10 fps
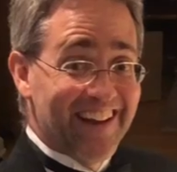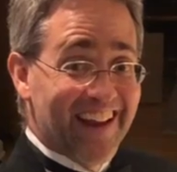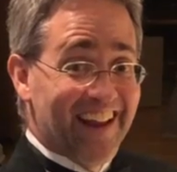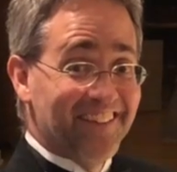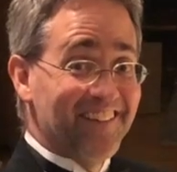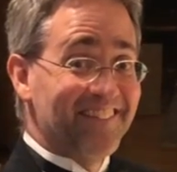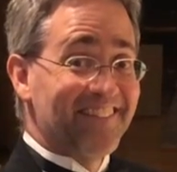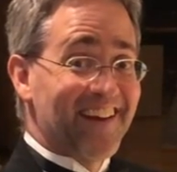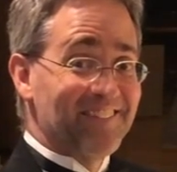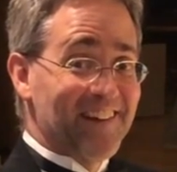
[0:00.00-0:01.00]
and this
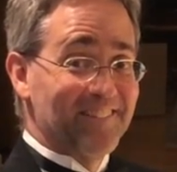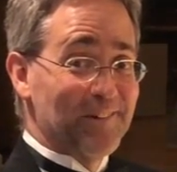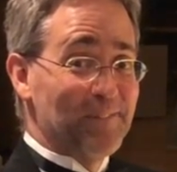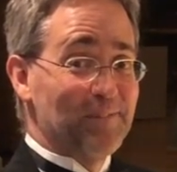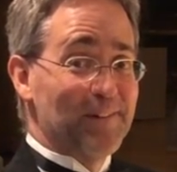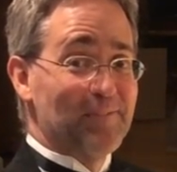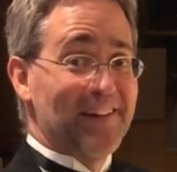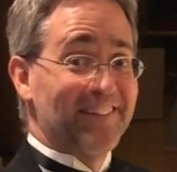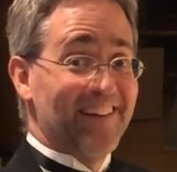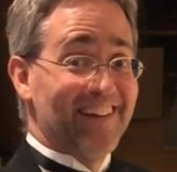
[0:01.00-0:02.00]
time I remembered my
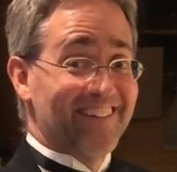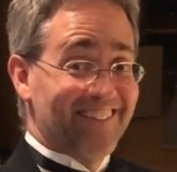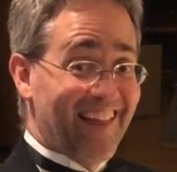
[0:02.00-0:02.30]
tux.